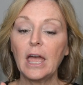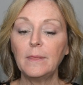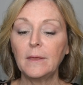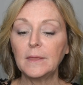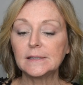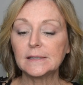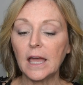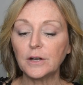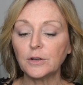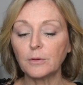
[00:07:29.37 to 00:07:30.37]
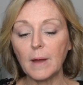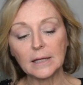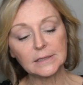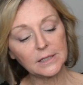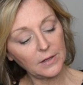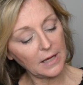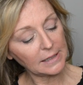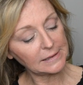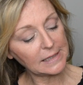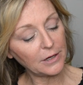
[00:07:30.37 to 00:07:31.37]
And then they slide it around to the
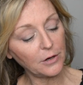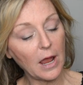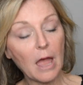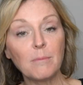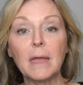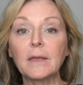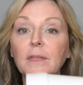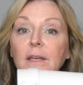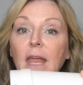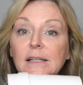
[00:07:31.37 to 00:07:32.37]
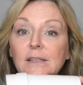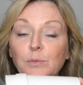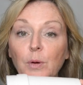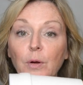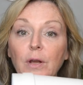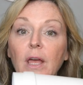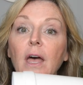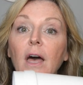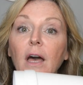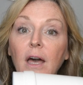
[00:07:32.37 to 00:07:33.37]
next letter and make the next word,
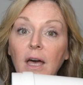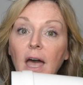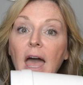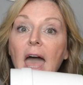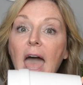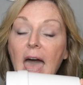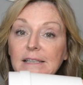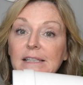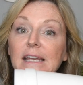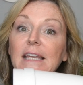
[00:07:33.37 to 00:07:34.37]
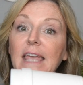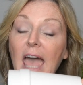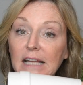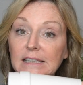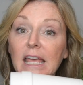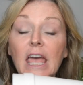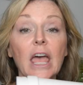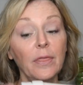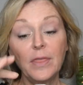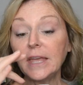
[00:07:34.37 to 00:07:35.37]
k, at, cat.
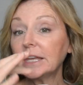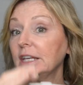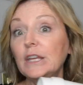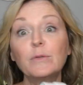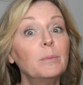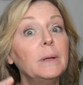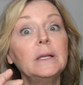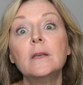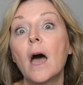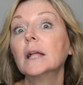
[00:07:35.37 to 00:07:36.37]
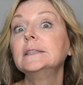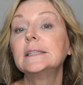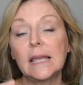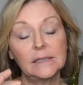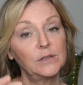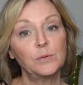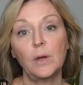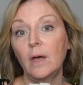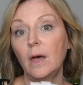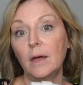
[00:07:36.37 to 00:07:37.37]
They can even be nonsense
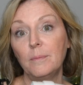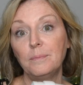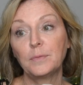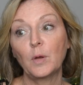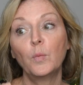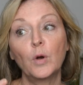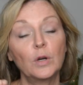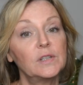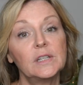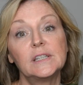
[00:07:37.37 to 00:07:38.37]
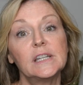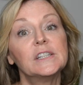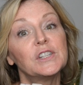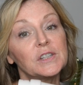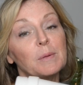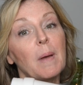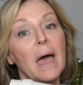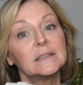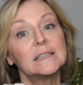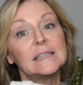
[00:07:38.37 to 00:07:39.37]
um, words. It, it's just
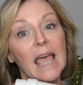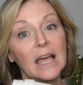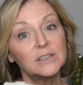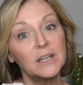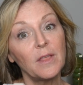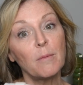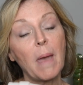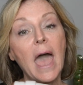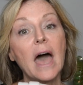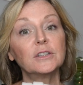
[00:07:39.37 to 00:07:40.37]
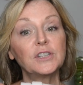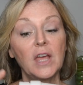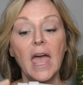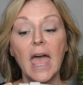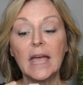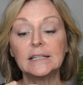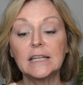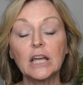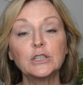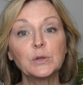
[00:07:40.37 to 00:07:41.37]
about sounding them out and
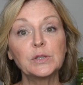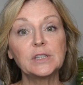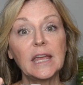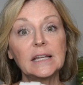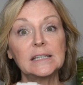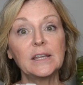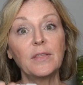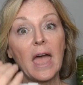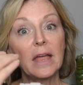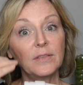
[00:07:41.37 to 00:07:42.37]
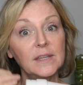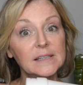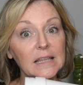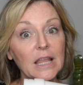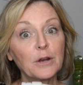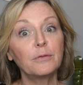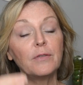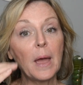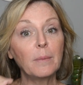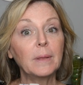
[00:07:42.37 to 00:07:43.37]
understanding that this letter
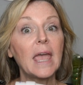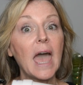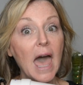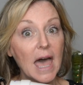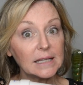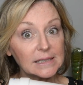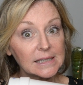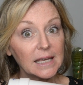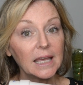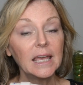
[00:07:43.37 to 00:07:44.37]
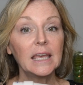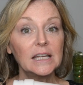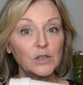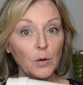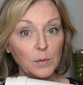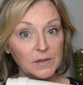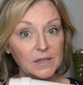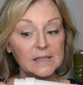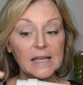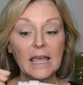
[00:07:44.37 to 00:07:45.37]
family at is always
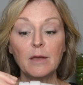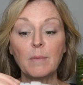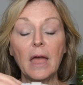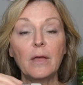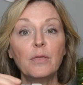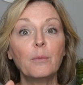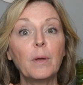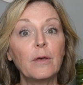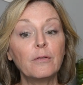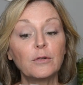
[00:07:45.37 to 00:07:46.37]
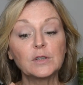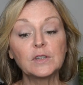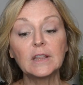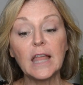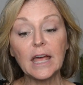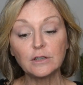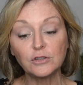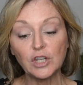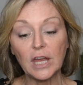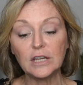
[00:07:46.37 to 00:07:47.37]
the same. And then when the first letter
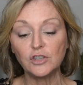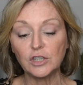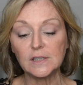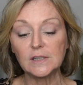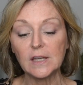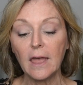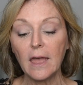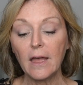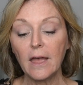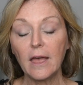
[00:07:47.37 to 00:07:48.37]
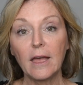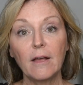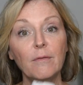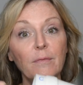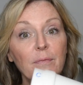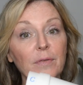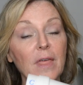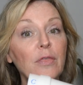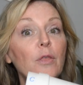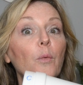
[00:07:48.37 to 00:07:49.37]
changes,
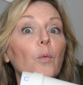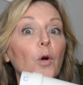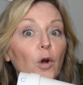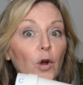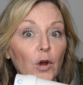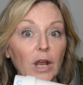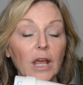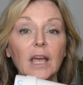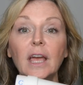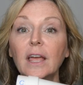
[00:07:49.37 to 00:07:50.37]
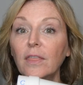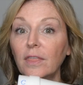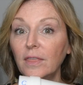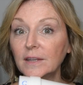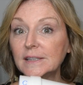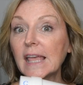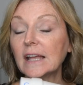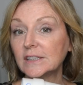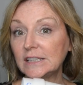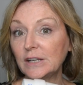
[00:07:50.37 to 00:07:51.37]
then the word
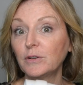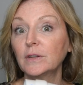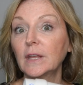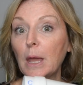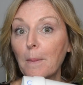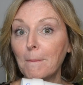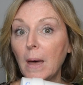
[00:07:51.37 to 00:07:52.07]
sounds differently.